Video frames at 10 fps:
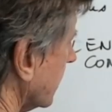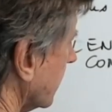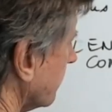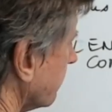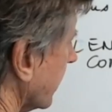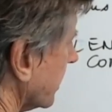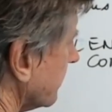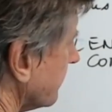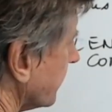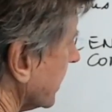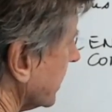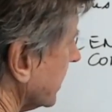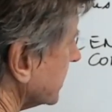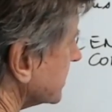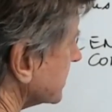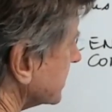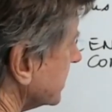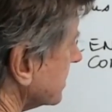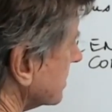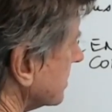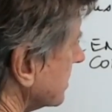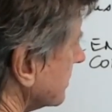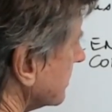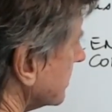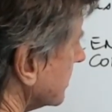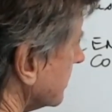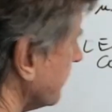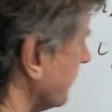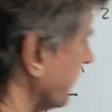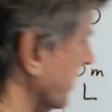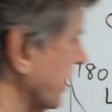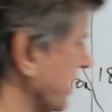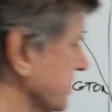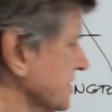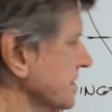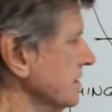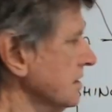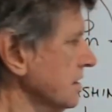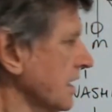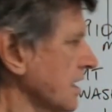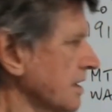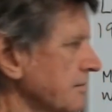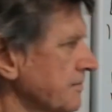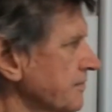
but it's still it's a